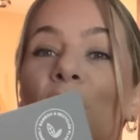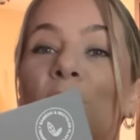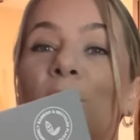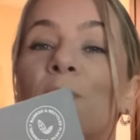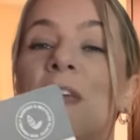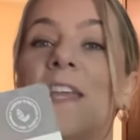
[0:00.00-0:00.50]

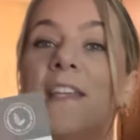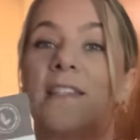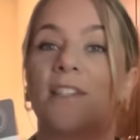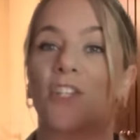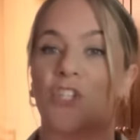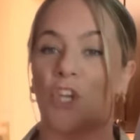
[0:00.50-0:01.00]
you these
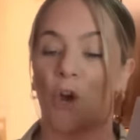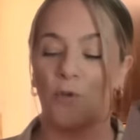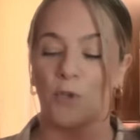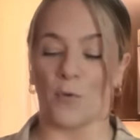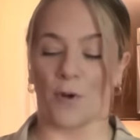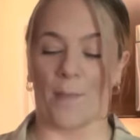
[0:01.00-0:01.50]
to show
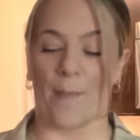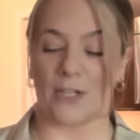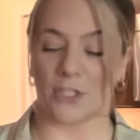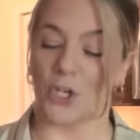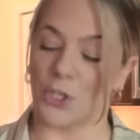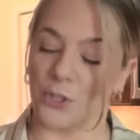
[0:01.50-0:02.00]
you what I'm about
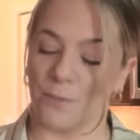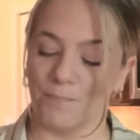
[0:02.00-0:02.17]
to show you.